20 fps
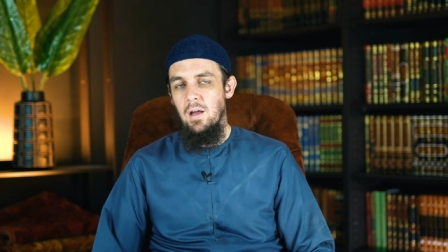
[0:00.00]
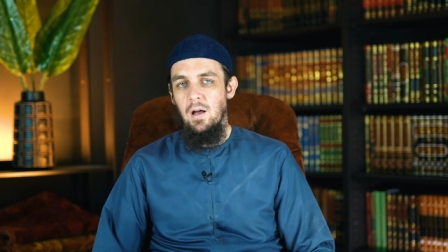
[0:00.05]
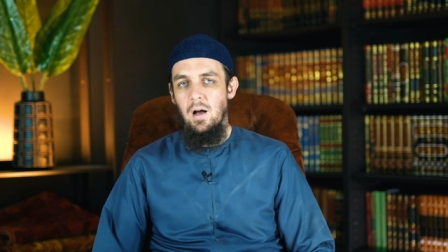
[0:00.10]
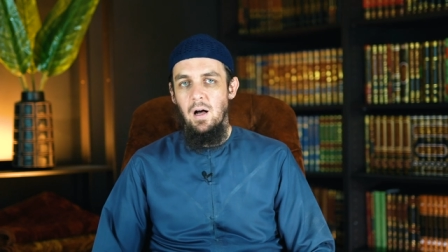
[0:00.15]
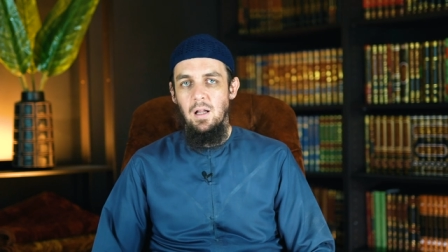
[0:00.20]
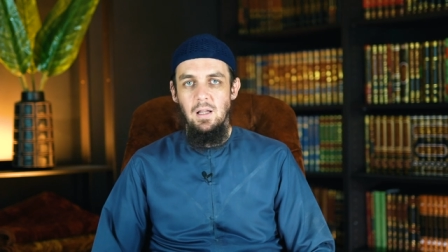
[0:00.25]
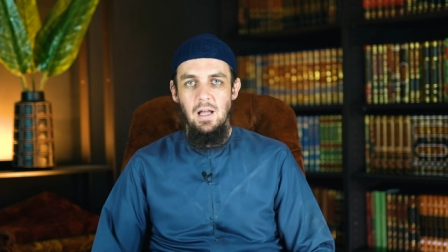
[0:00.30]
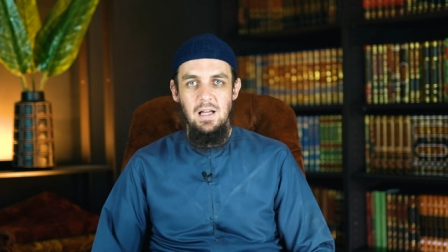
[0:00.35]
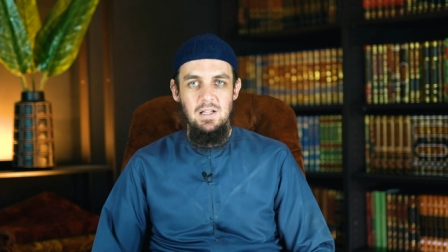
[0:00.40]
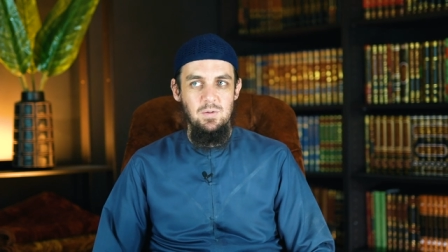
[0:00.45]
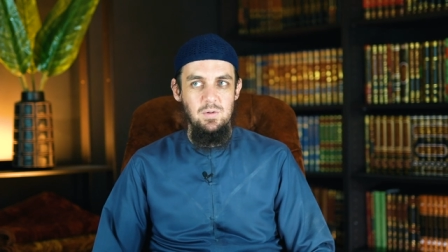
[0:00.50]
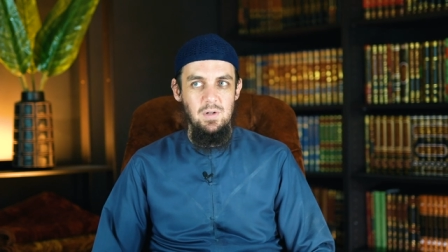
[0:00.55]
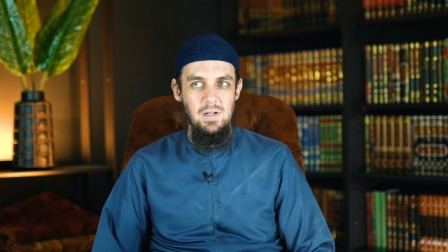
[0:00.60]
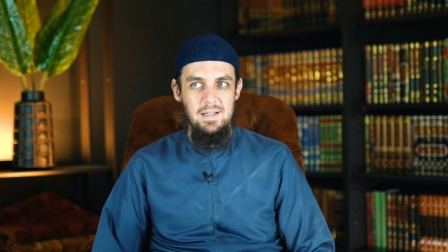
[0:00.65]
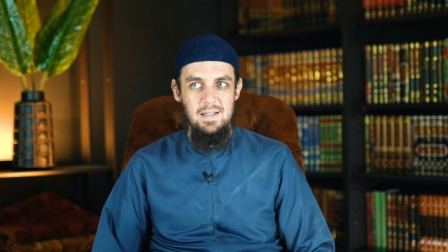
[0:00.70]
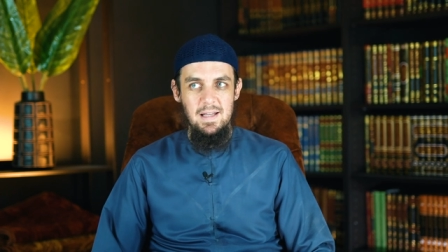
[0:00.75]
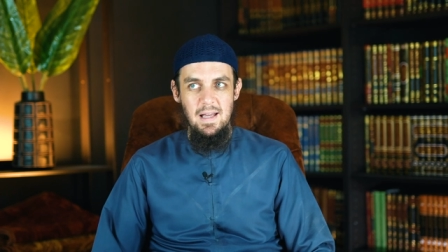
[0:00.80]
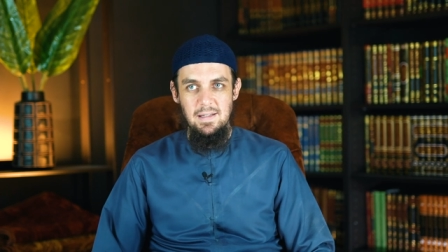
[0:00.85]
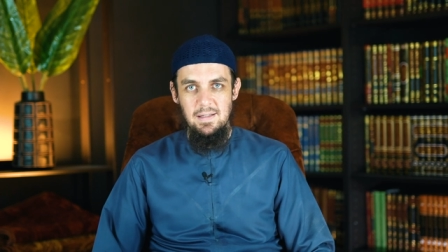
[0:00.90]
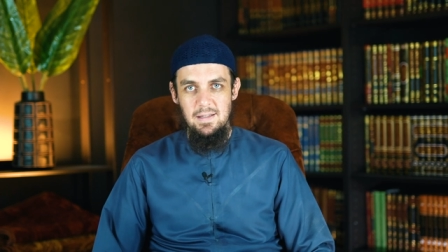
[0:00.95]
Allah Azza wa Jal
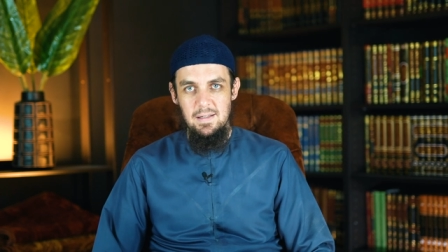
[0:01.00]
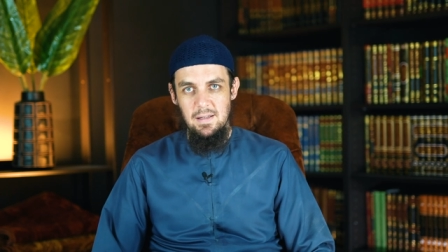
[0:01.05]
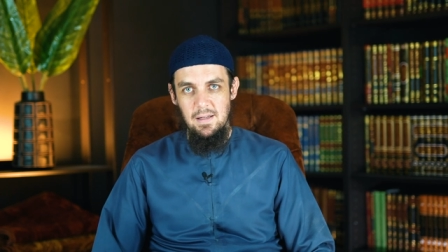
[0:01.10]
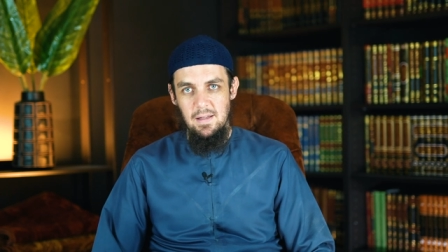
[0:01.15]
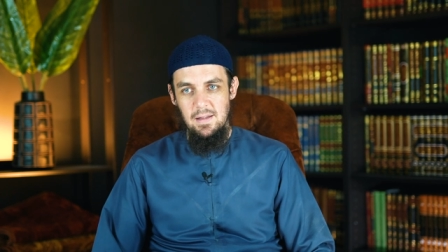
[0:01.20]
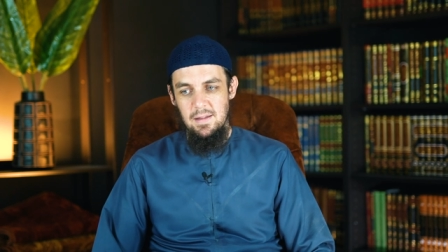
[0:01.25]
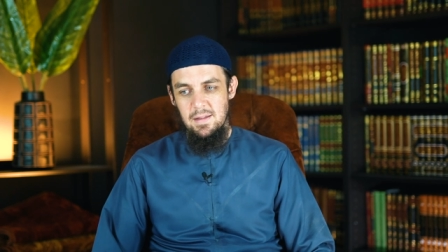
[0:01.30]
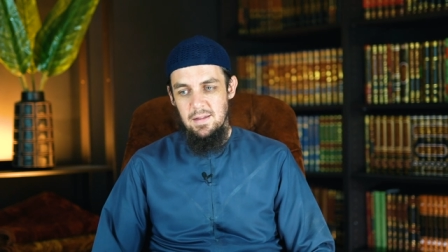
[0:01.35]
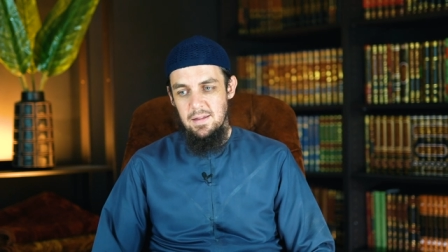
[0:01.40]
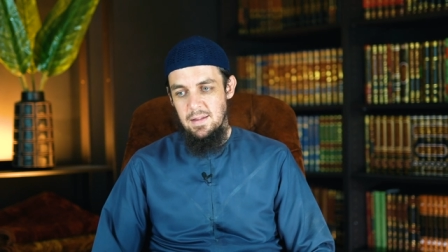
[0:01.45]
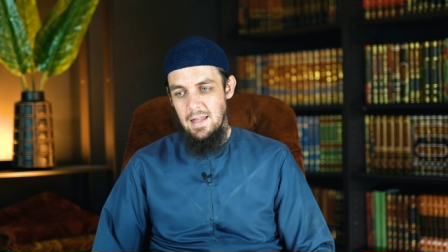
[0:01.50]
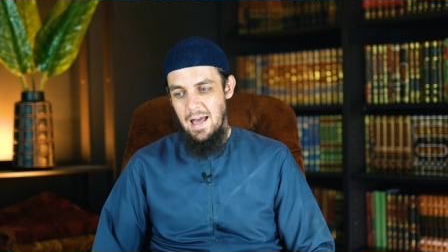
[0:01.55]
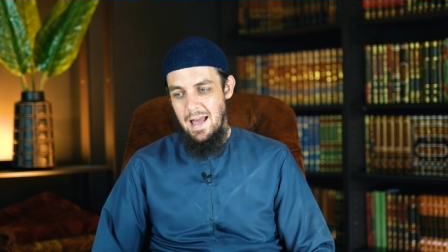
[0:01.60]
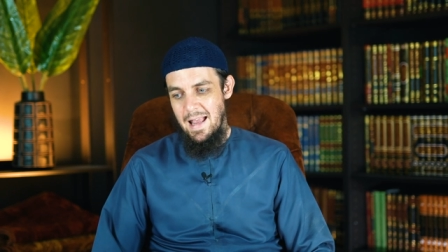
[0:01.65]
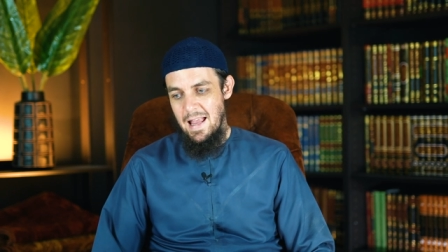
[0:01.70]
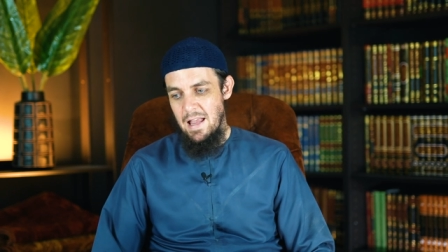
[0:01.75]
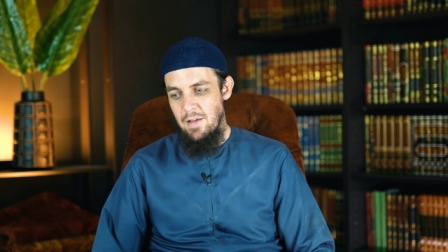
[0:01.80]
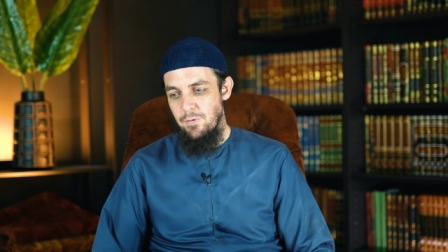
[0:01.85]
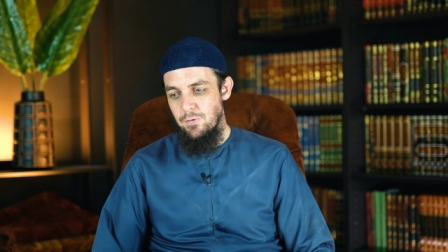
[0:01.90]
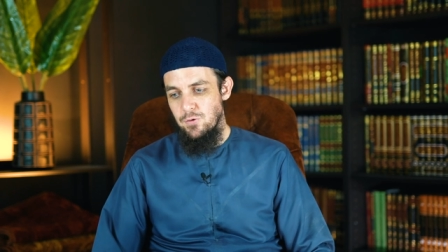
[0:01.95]
said that
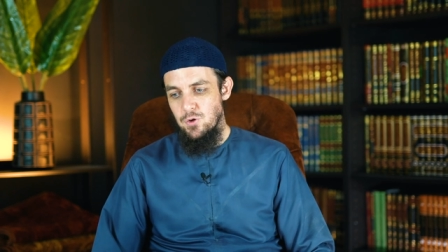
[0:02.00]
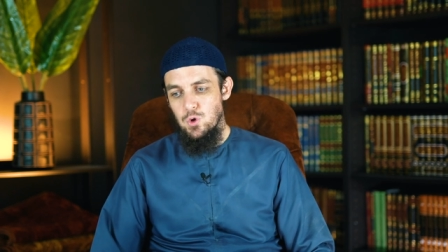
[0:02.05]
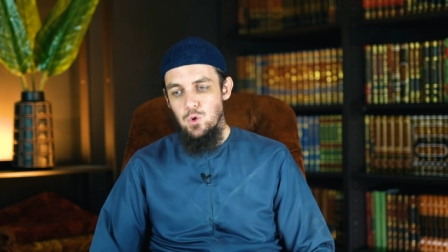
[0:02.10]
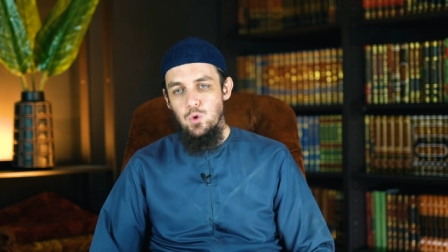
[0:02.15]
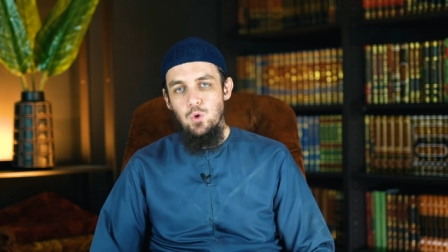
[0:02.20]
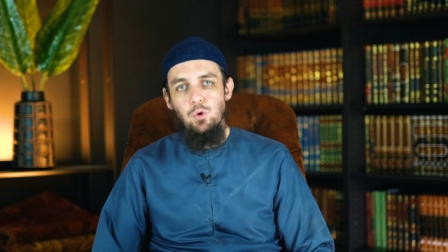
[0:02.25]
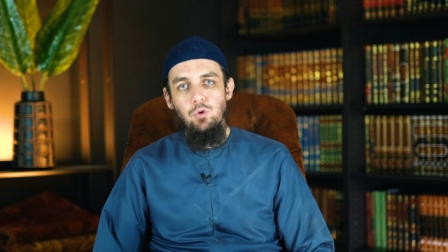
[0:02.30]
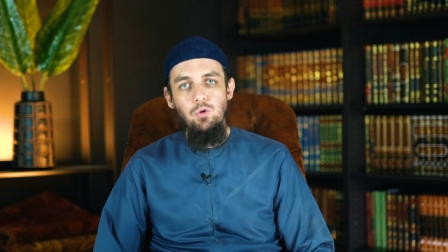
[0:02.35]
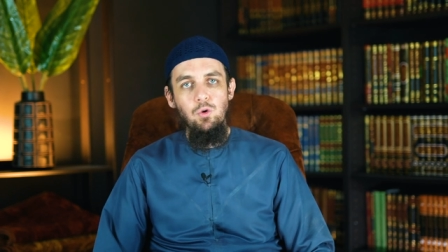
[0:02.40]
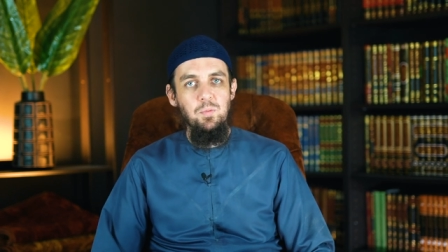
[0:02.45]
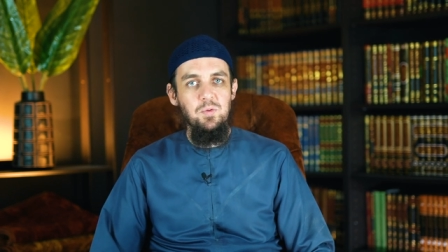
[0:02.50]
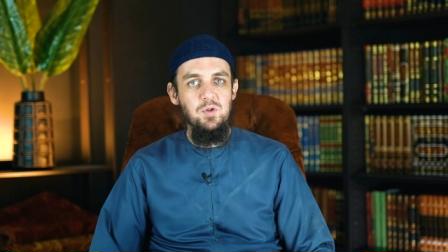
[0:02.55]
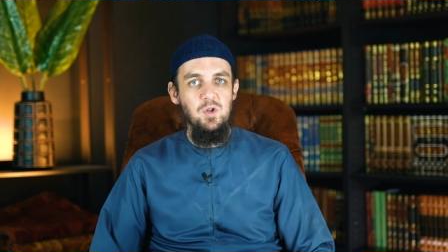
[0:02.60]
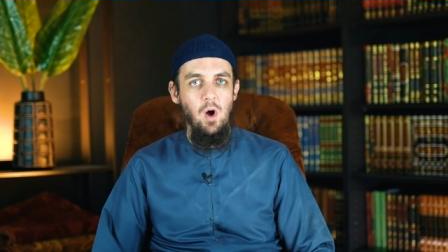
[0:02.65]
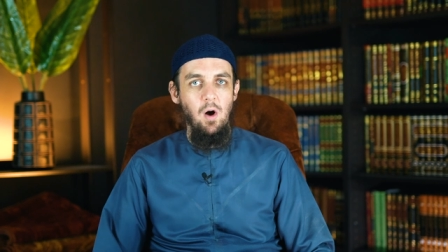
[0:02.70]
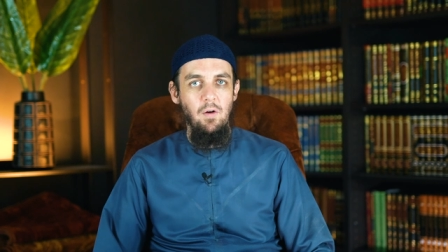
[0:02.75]
if two groups